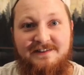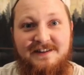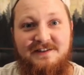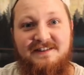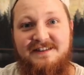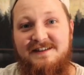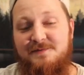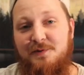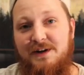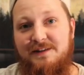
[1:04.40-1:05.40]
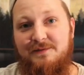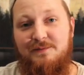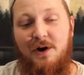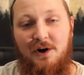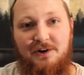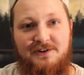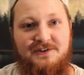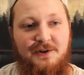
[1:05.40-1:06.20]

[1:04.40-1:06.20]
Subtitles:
CGC is pretty harsh,